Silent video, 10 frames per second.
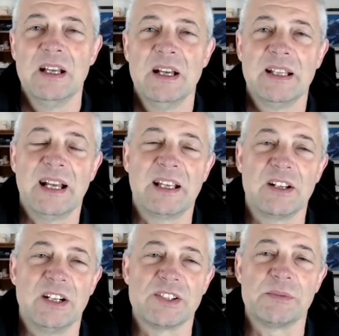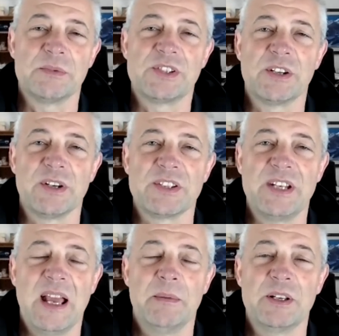that can cause some serious
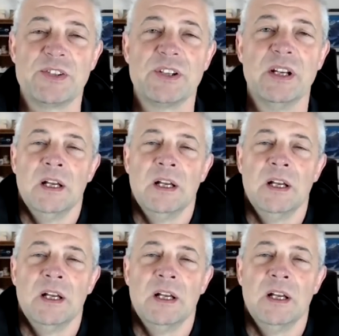damage,